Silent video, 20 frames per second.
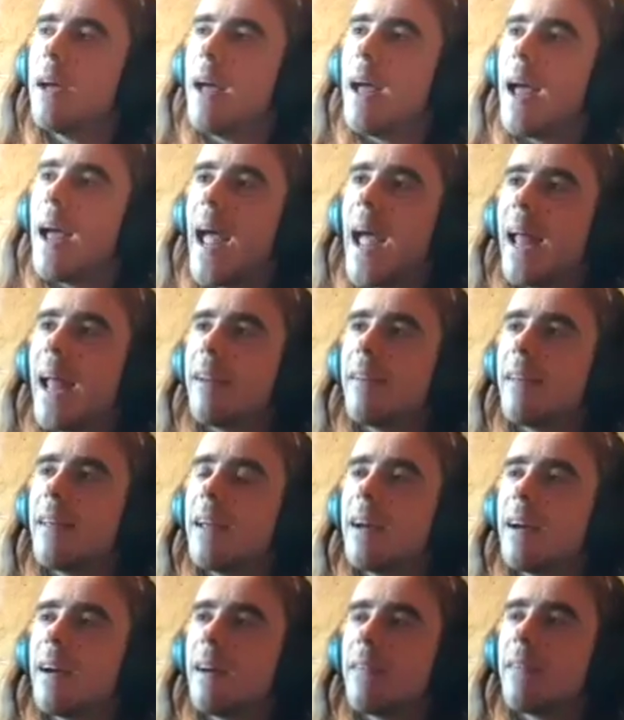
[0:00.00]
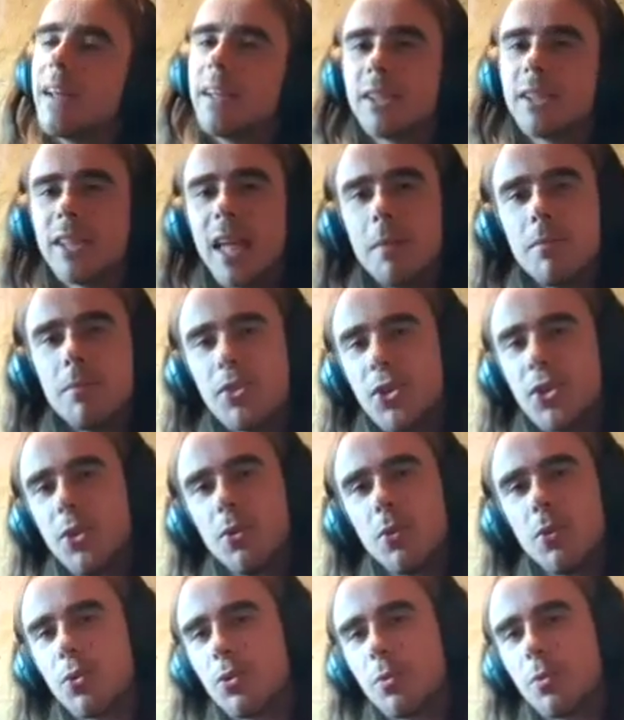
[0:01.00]
and their seam
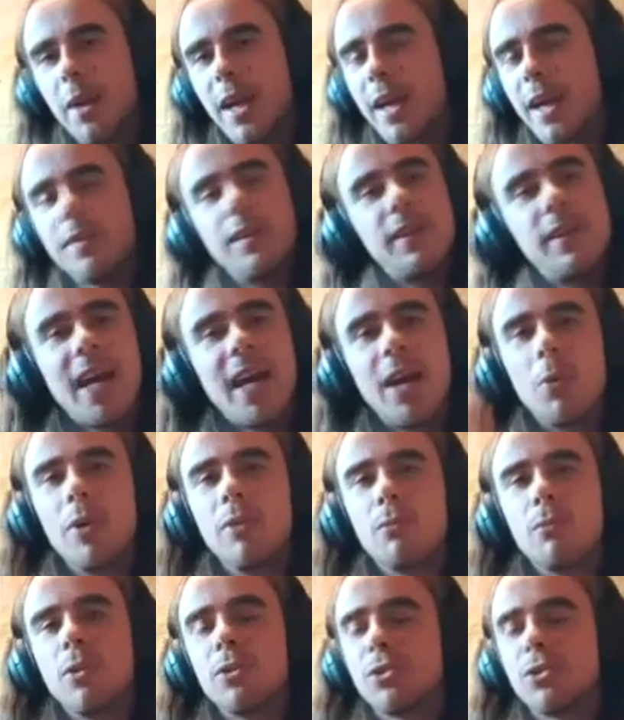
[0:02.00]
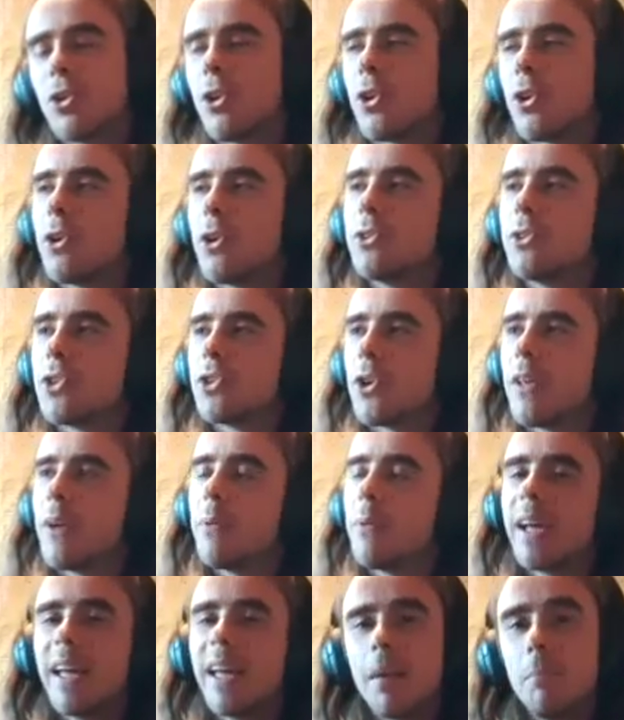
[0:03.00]
seals back in the day weren't so good, so they
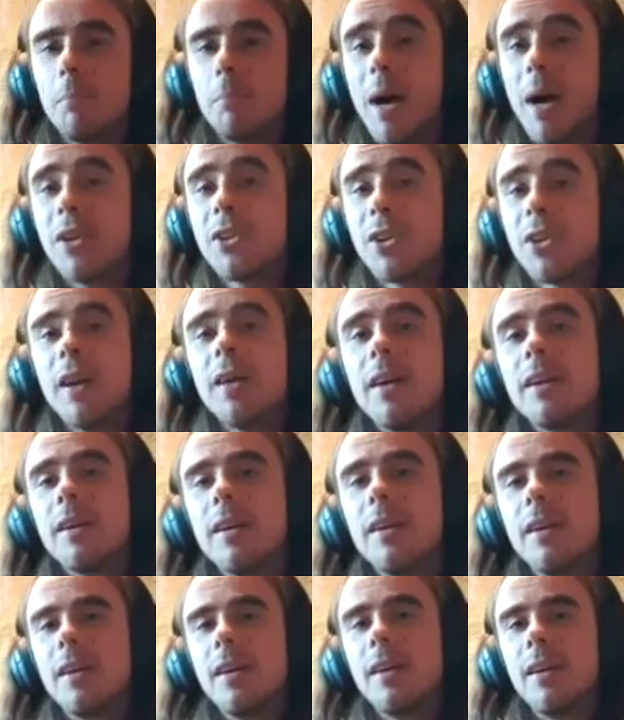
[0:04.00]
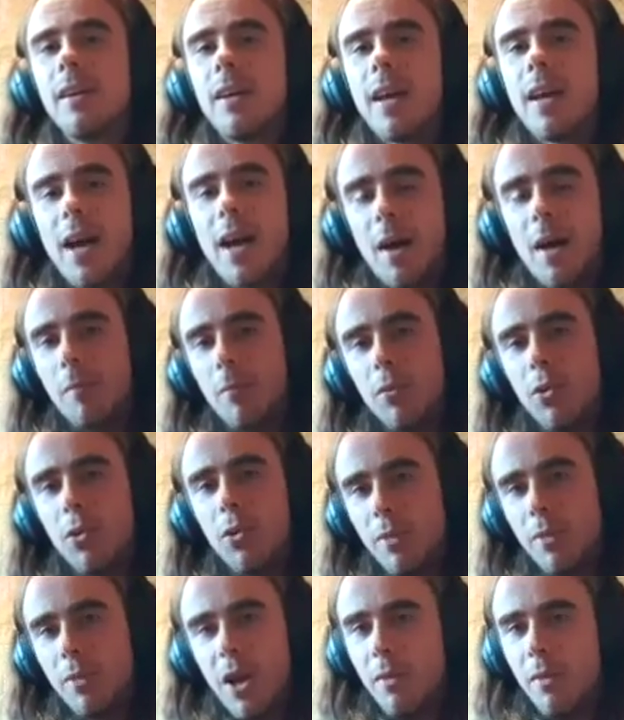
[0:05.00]
were getting butter,
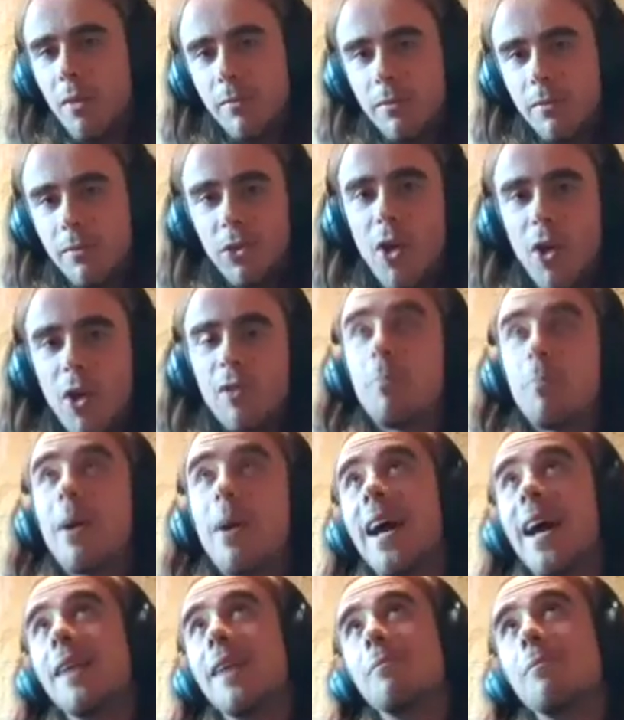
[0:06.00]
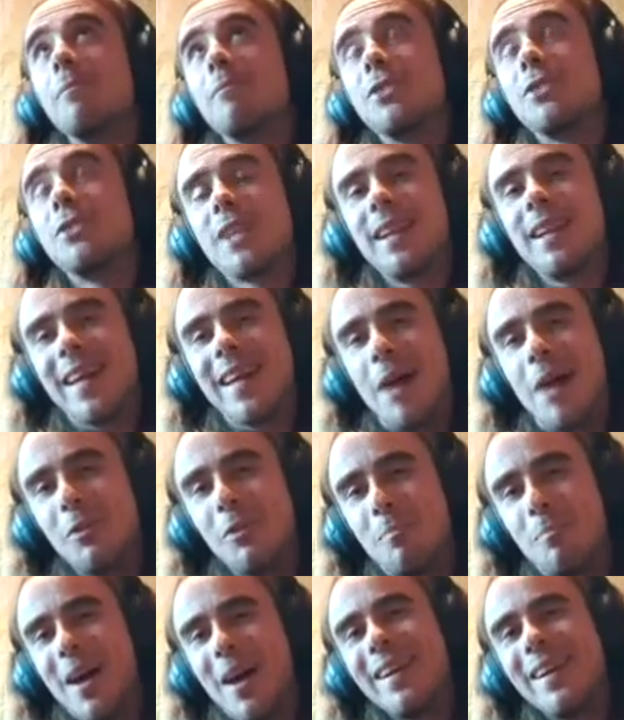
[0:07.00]
knife and butter, and sealing it up
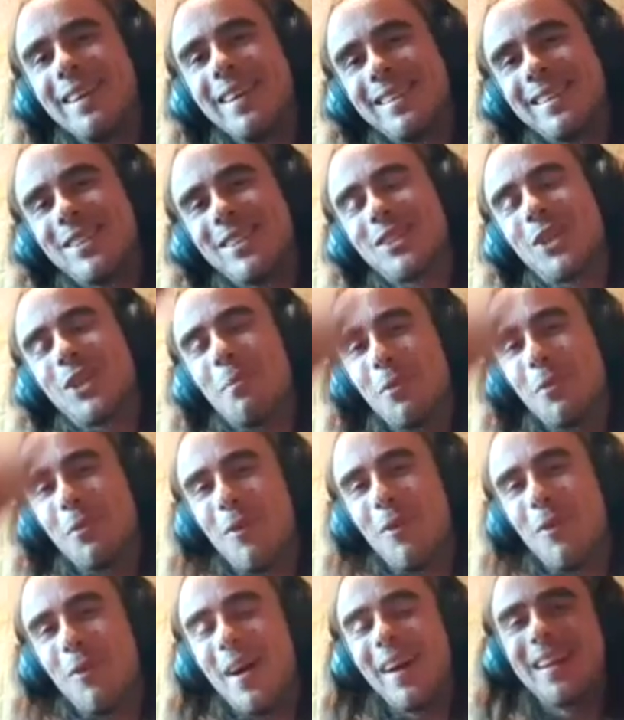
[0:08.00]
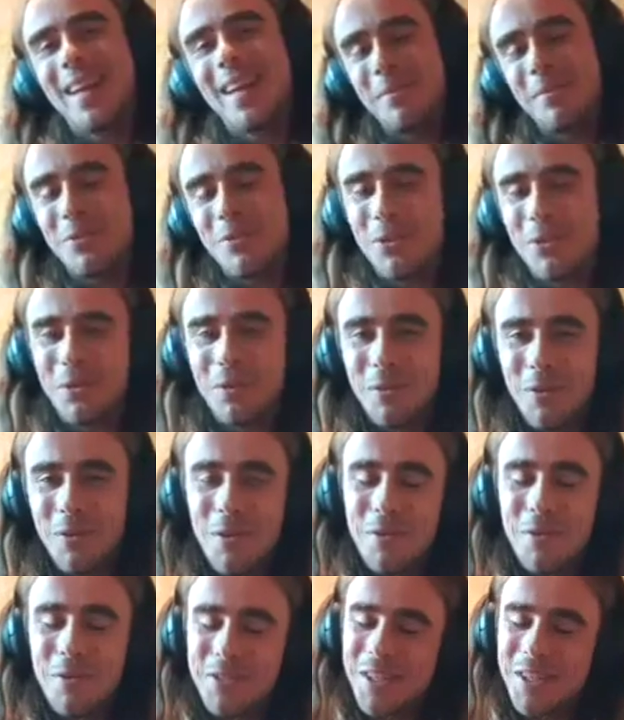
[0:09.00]
with butter to stop the rain coming through the
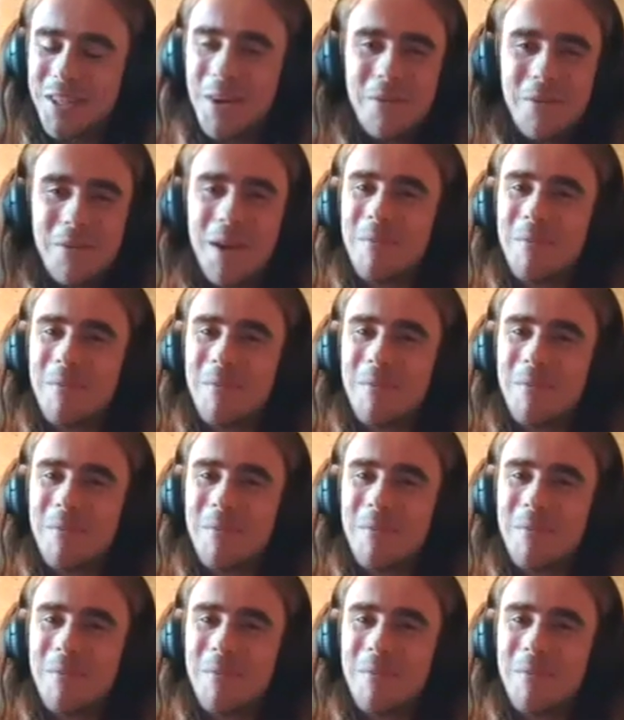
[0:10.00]
roof. So